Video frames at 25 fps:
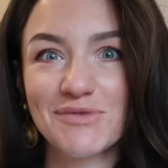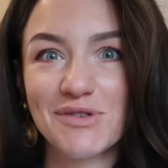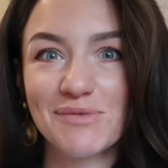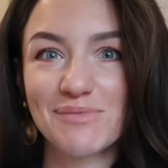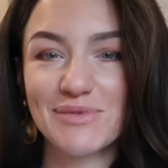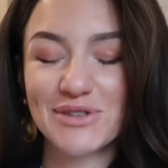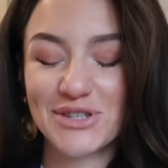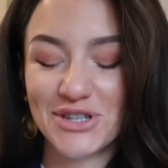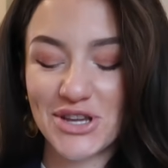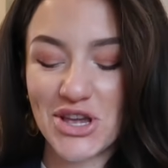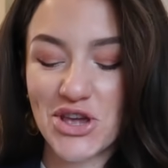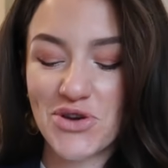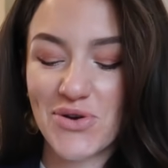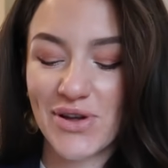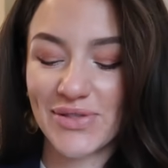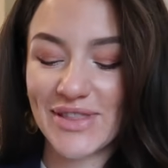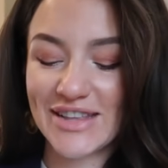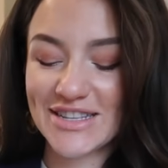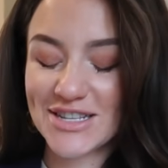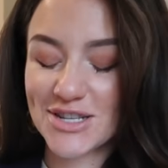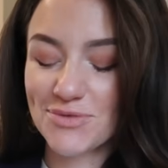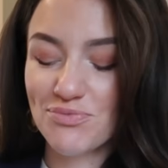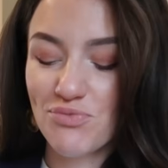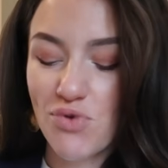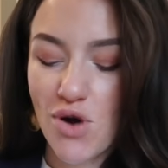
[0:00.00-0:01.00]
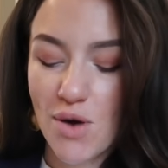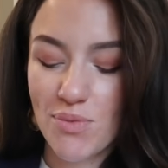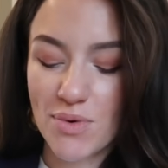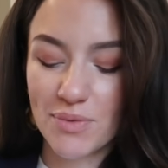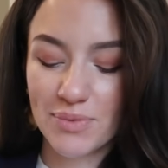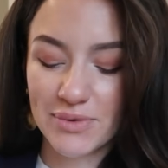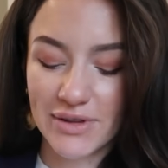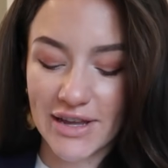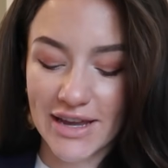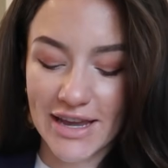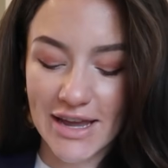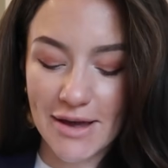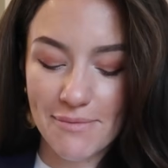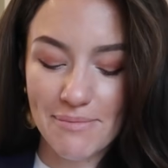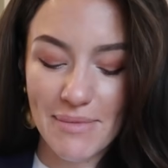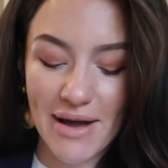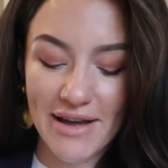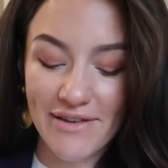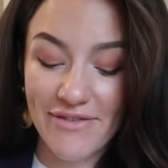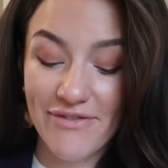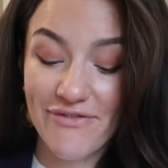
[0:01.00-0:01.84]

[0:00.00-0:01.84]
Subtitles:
number 2, and this is probably my